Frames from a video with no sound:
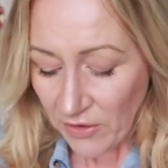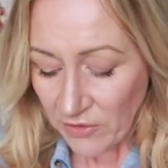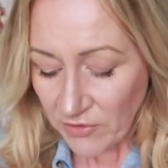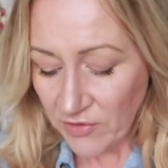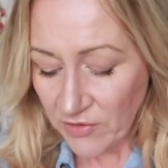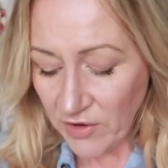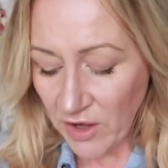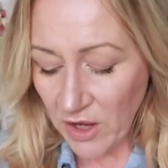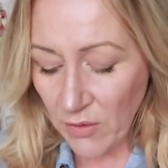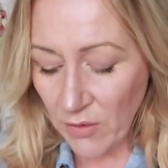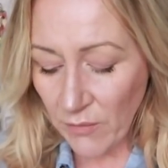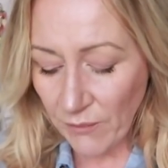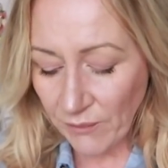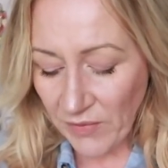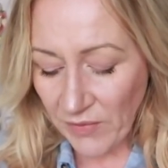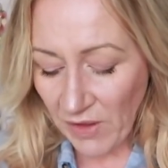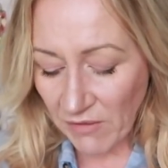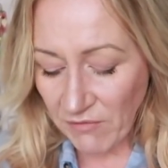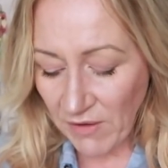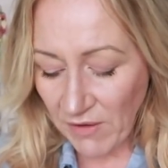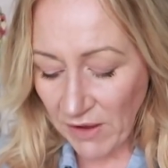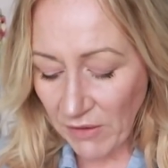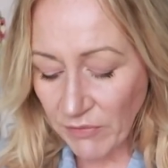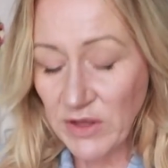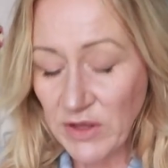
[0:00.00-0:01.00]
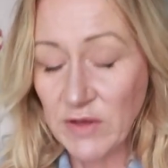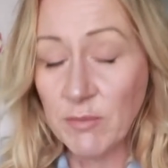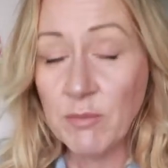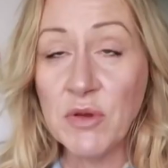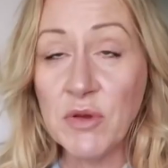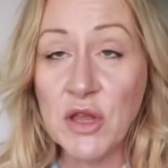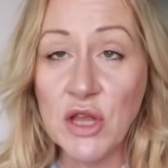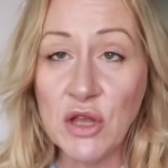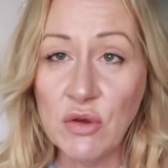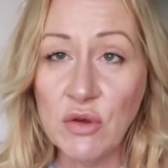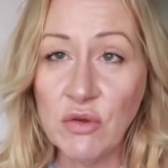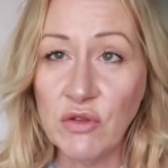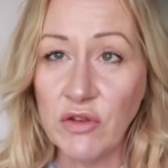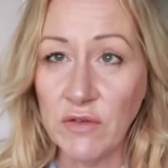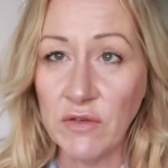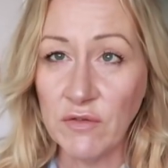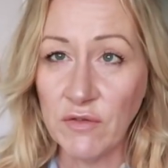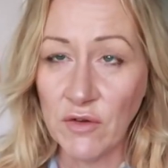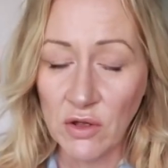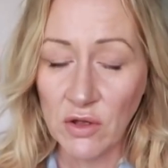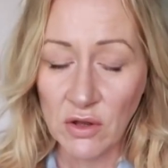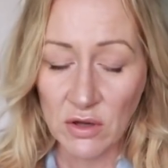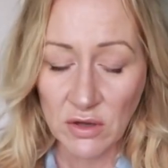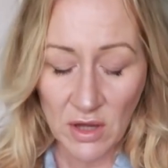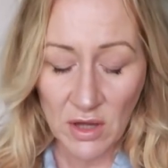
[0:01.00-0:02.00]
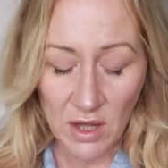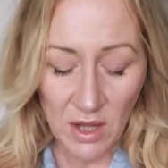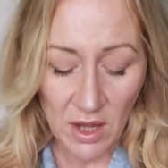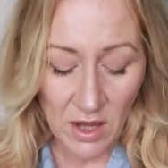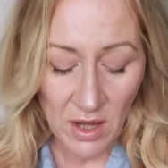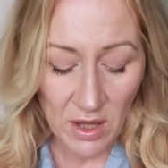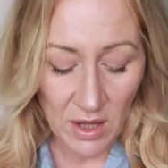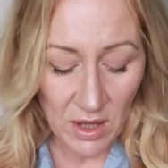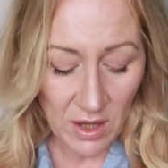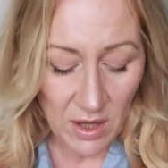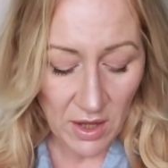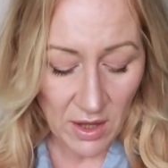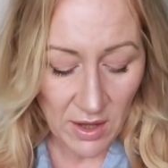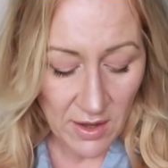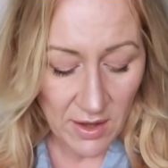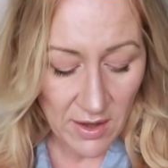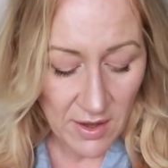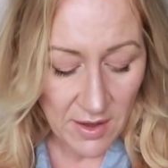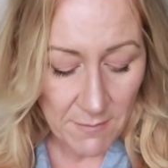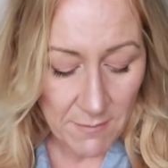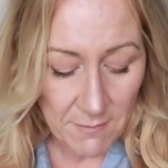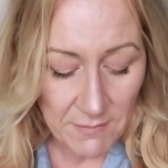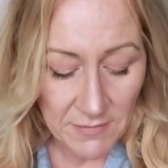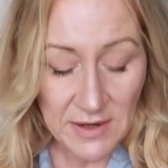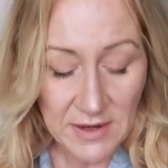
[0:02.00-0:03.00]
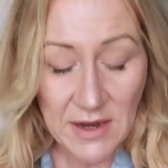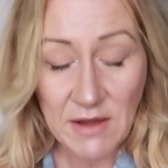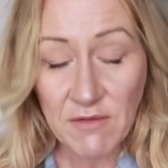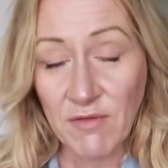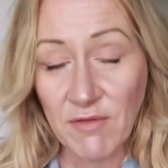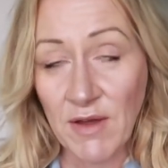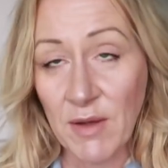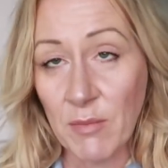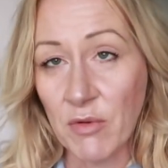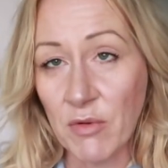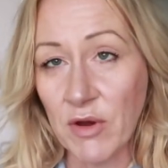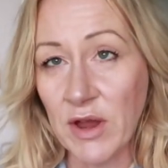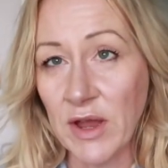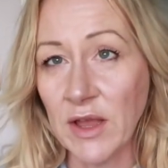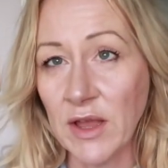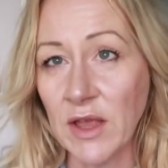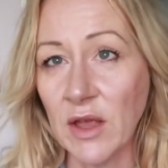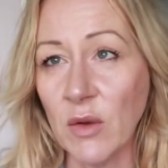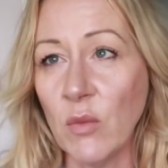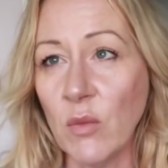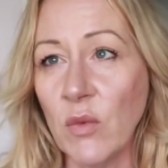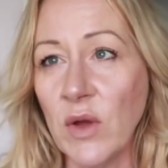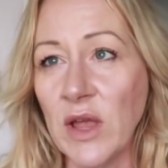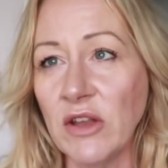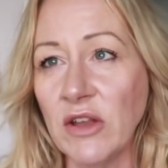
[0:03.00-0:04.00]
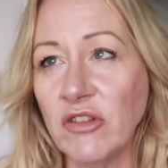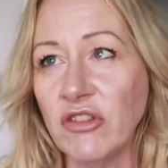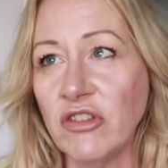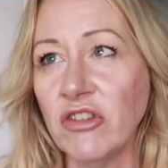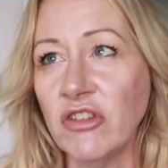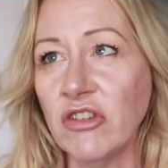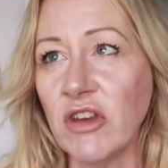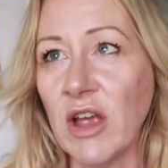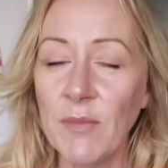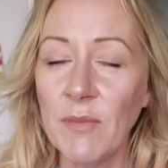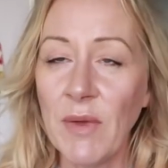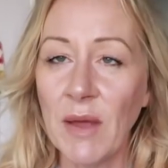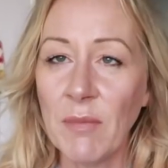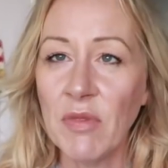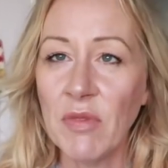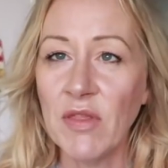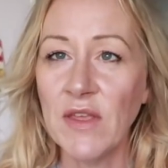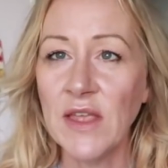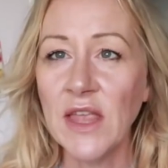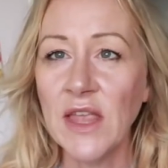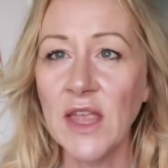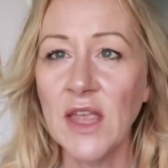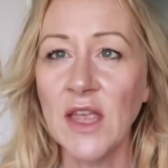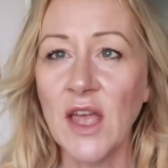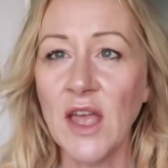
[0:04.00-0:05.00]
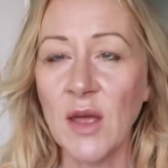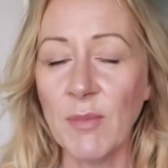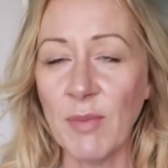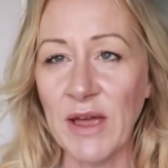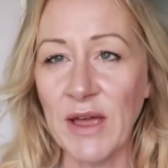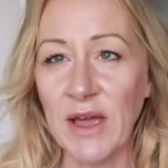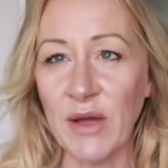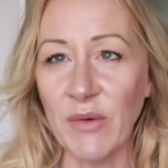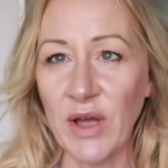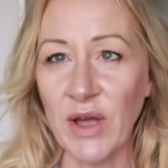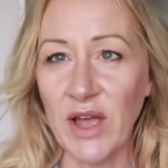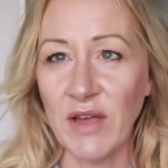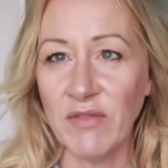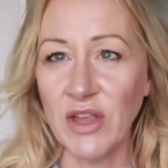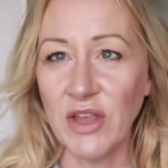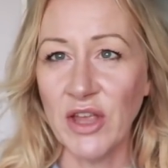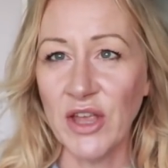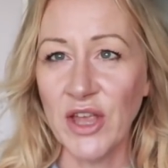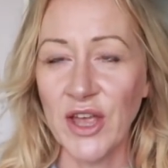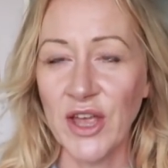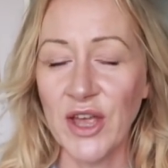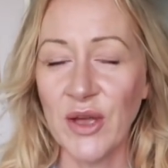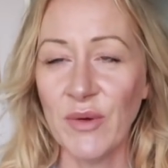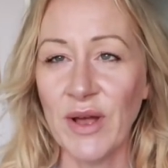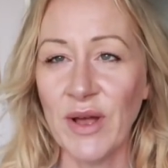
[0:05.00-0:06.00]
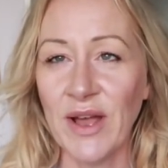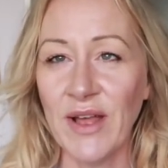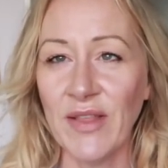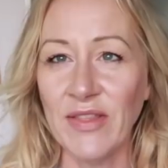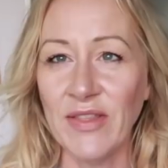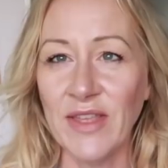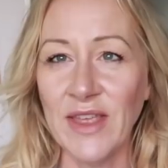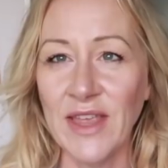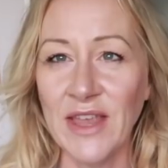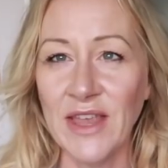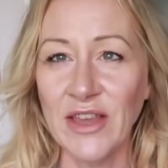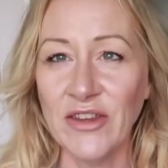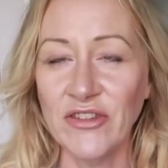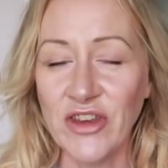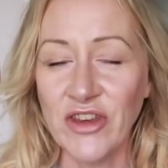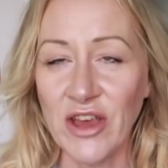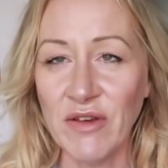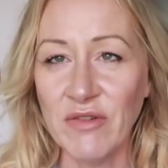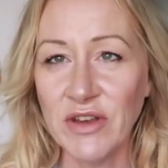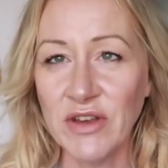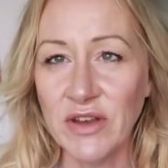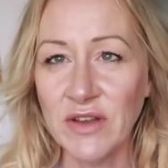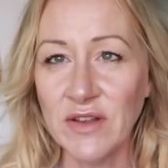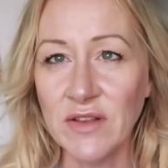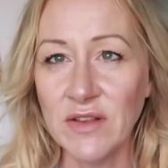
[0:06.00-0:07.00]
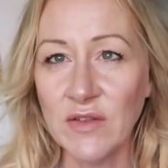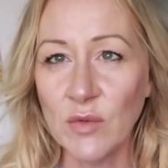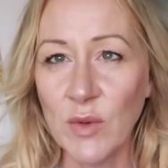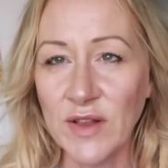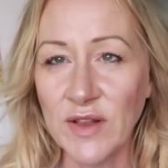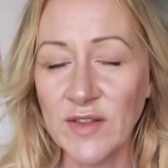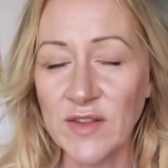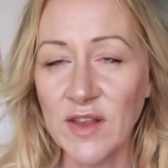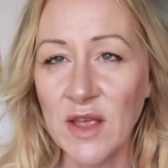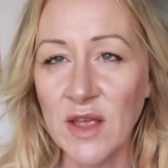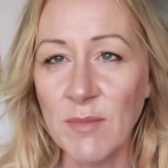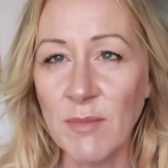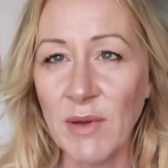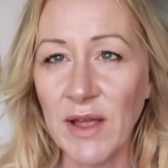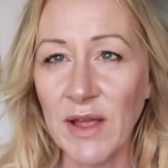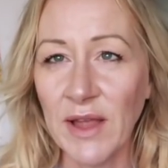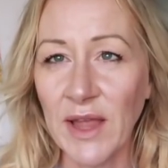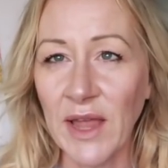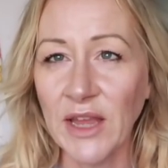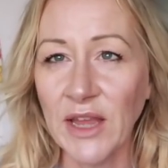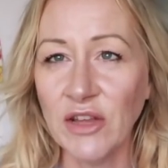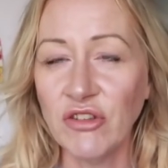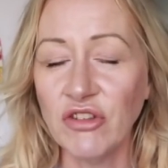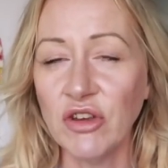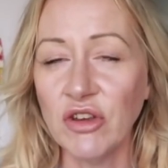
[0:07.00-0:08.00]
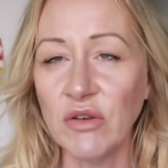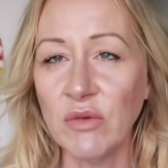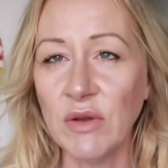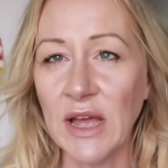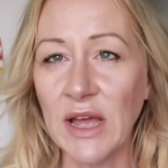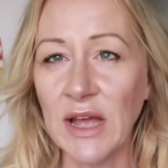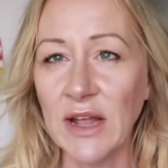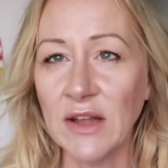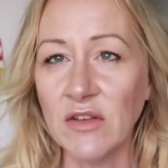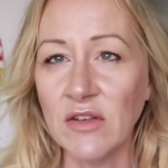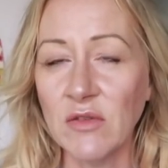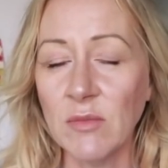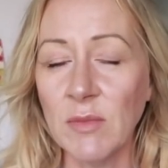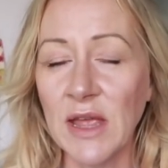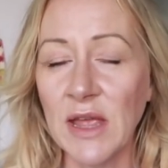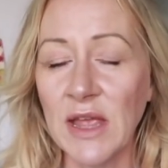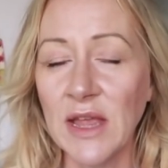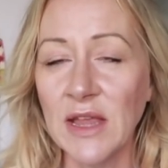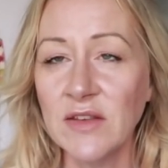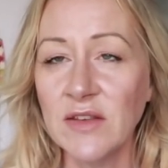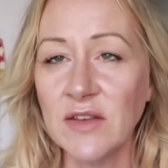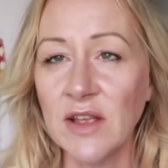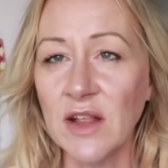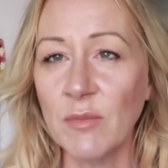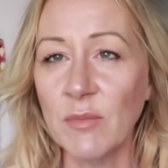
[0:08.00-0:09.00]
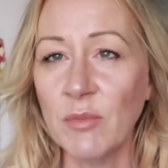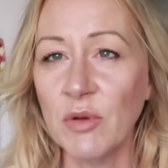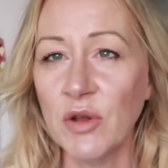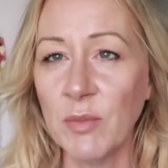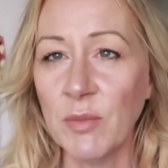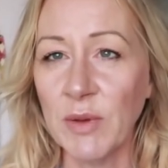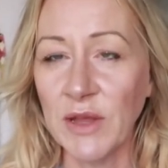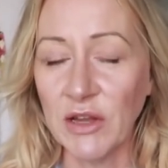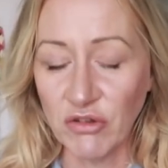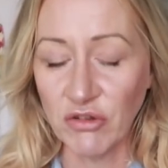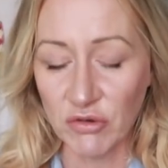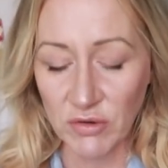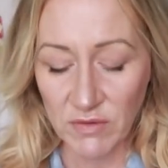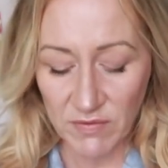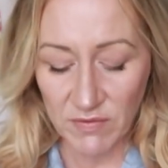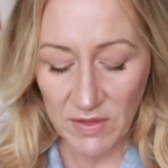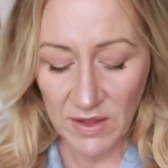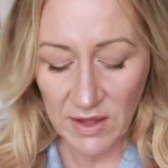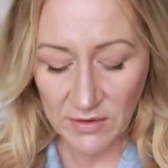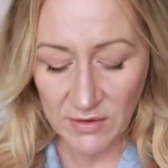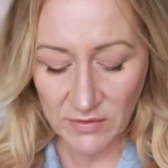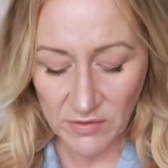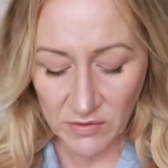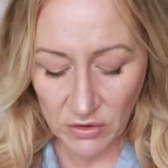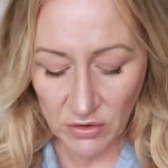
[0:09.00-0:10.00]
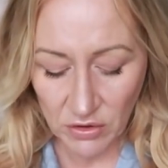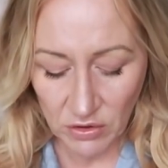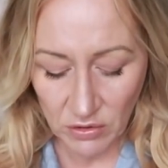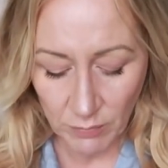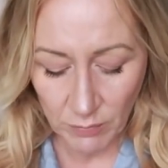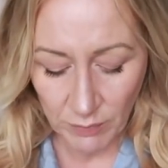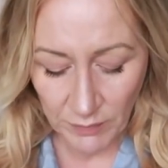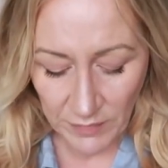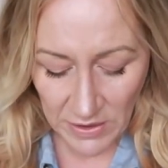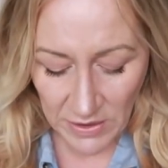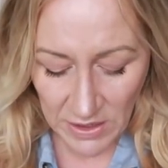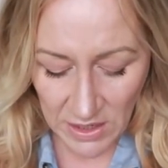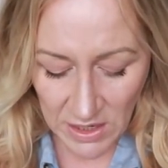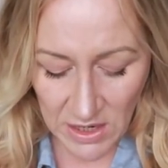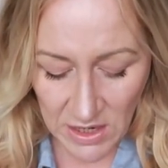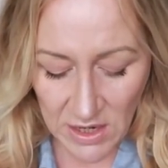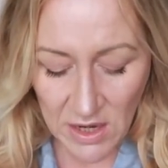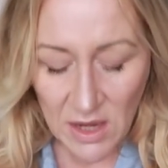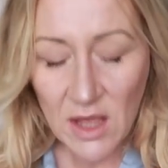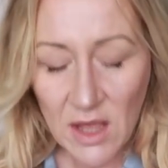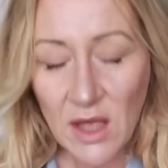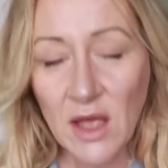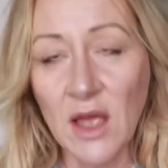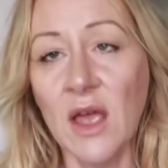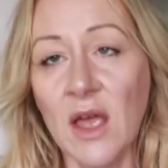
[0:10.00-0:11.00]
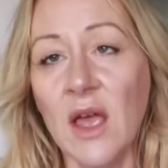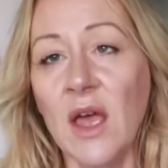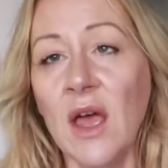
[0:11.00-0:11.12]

So I found this beautiful knit fabric, which I'm thinking about having a go at the Sheridan sweater by Hey June Handmade. I'll put a picture of that up here.